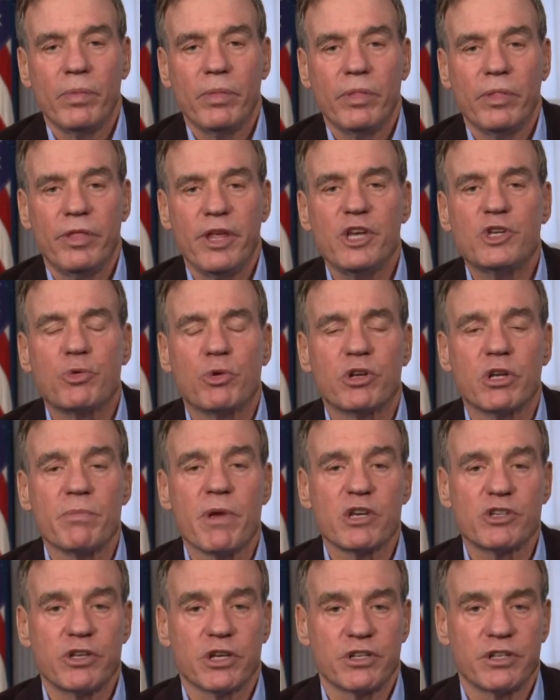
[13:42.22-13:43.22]
These were
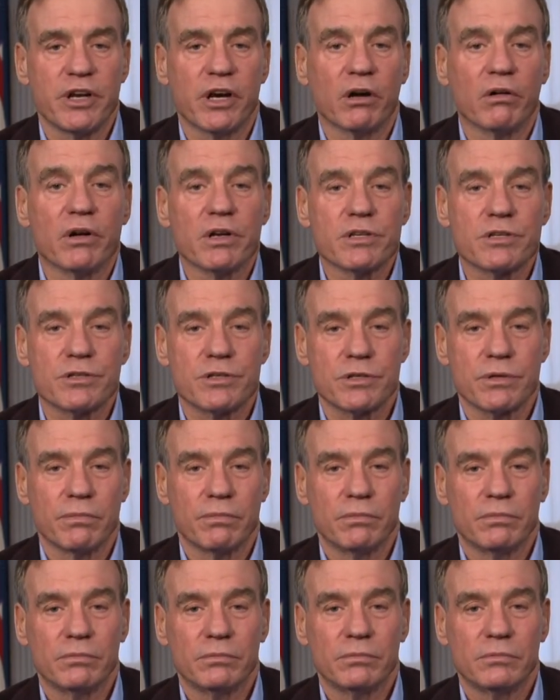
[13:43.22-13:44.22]
domestic terrorists.
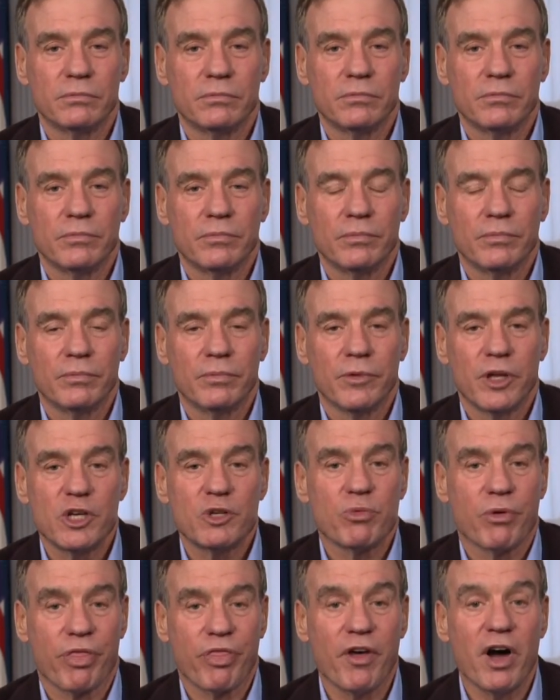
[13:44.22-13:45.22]
These
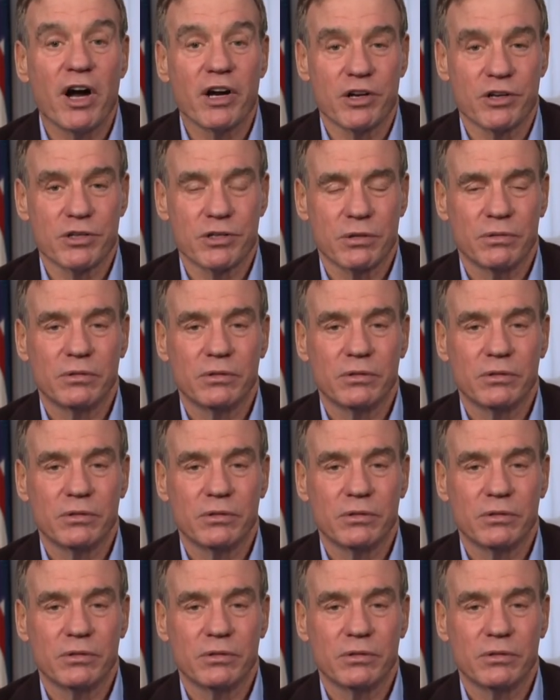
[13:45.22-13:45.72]
were thugs